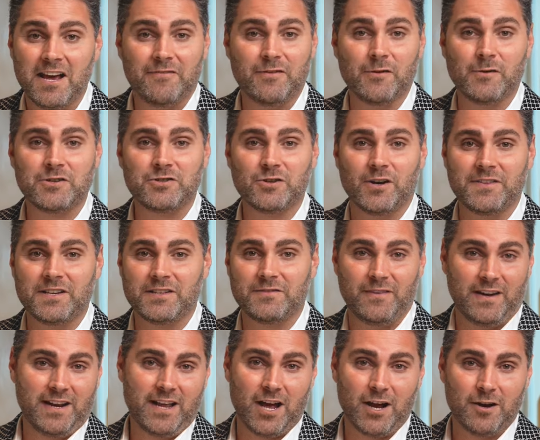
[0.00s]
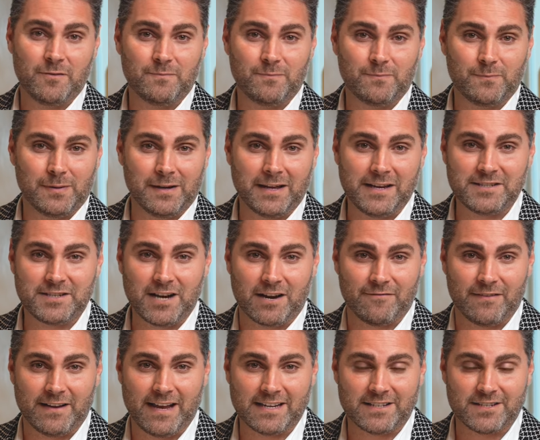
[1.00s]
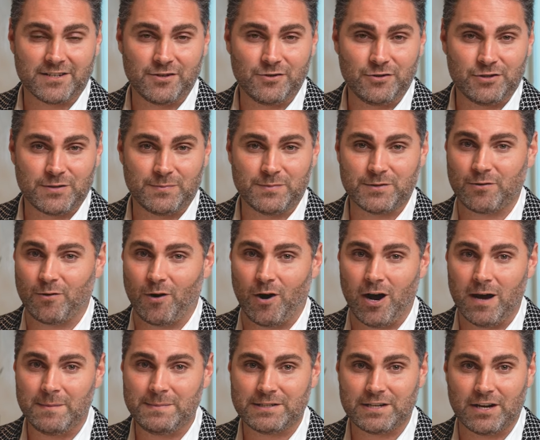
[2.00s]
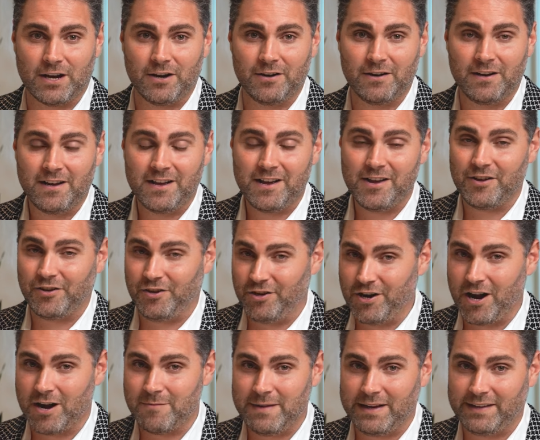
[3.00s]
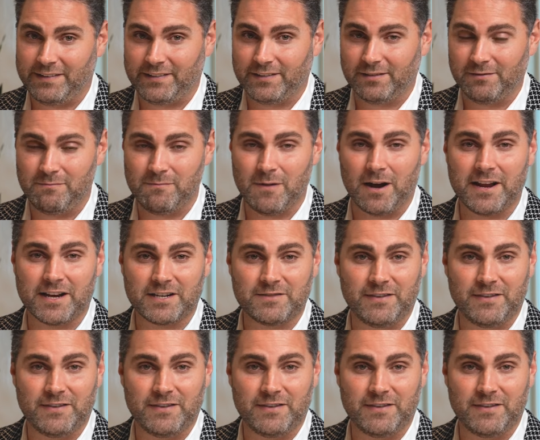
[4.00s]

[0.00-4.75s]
If you enjoyed this video, please don't forget to subscribe so you don't miss my next